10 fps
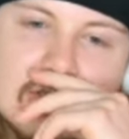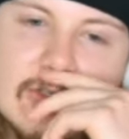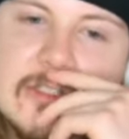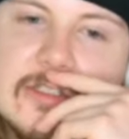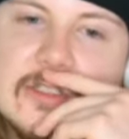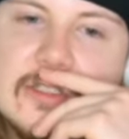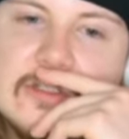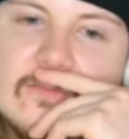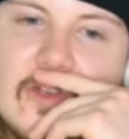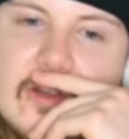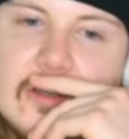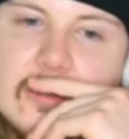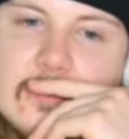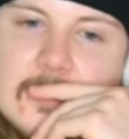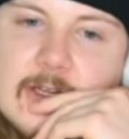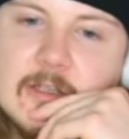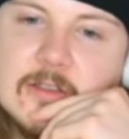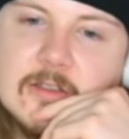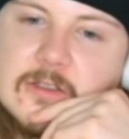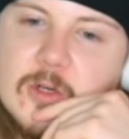So it's very, yeah, because
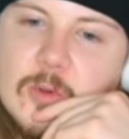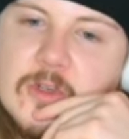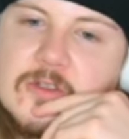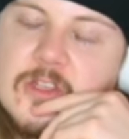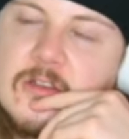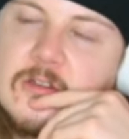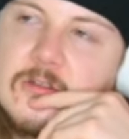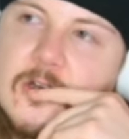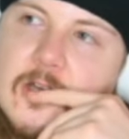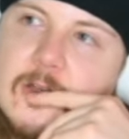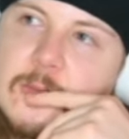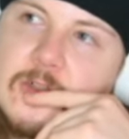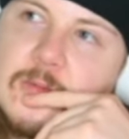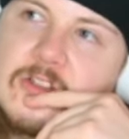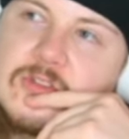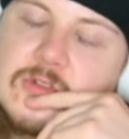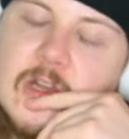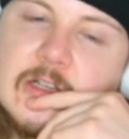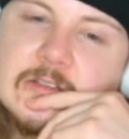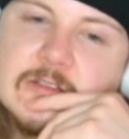it's always been on like permanent tracks.
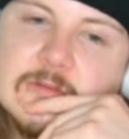So